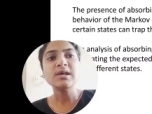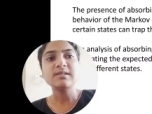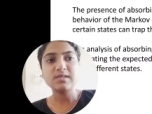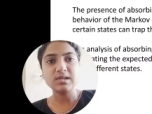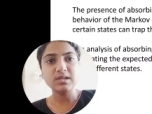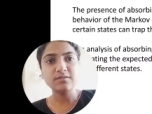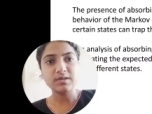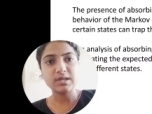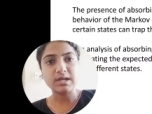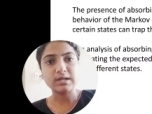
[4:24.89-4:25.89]

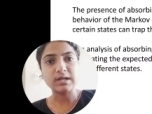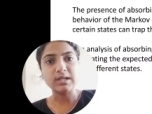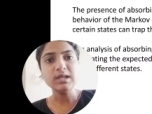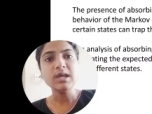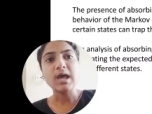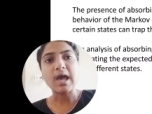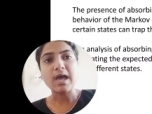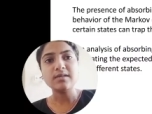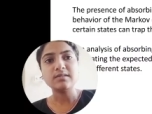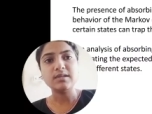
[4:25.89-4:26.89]
significantly
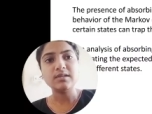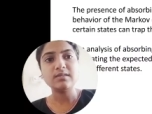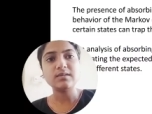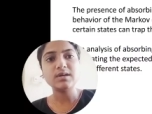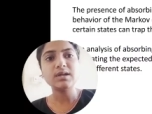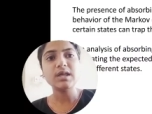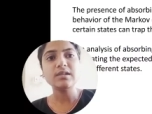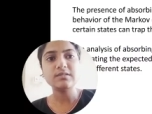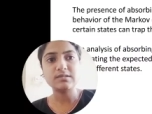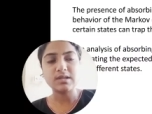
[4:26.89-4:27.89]
as the
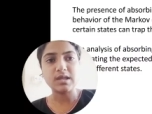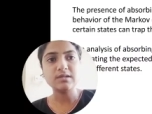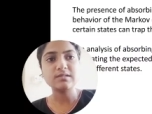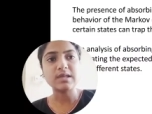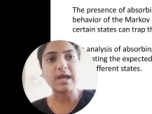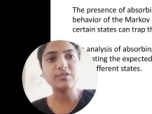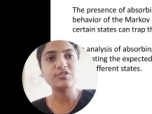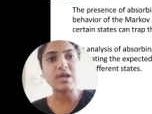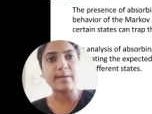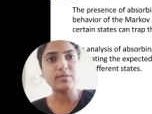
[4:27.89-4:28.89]
certain states can
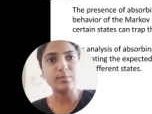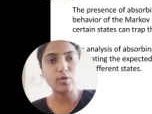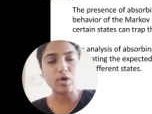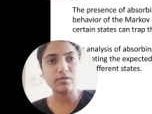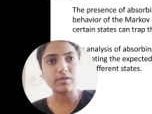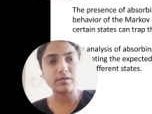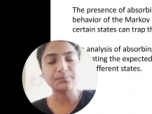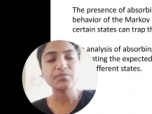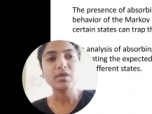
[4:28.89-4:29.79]
trap the process.